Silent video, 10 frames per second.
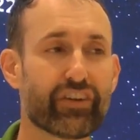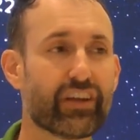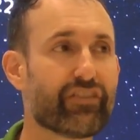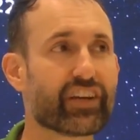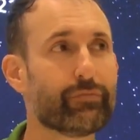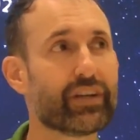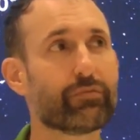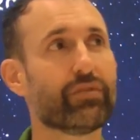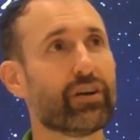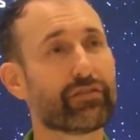Well, if I can make
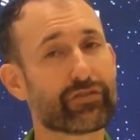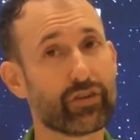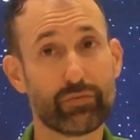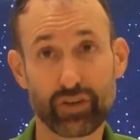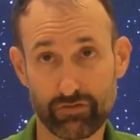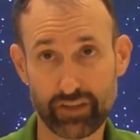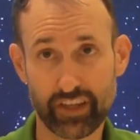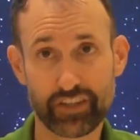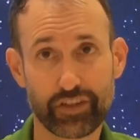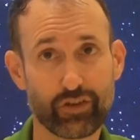a plug for a book
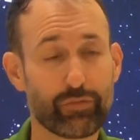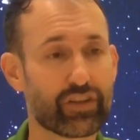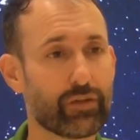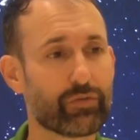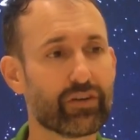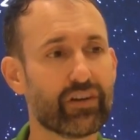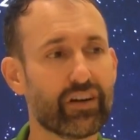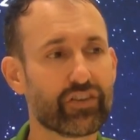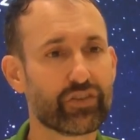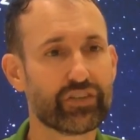related to
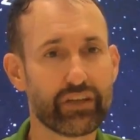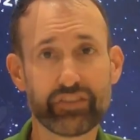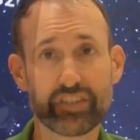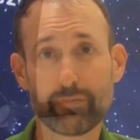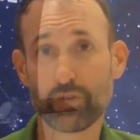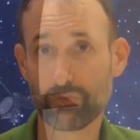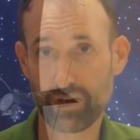Europa-Clipper, so David W.